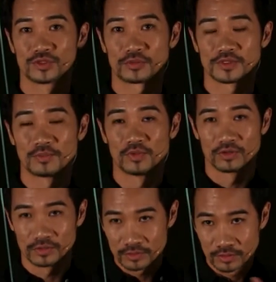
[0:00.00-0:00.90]
Drop some
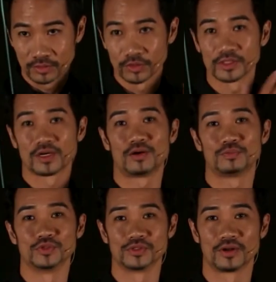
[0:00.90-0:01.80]
more, greater
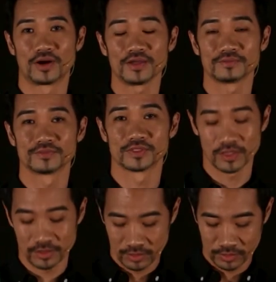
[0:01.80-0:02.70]
output, all right?
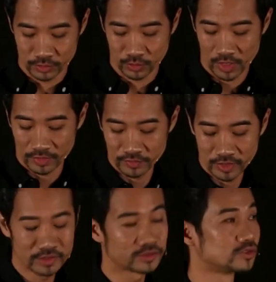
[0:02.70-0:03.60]
Okay, so what have we
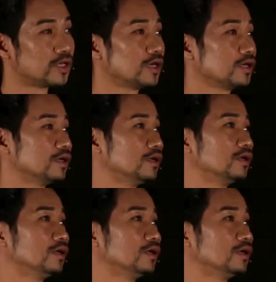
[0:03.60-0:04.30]
learned today?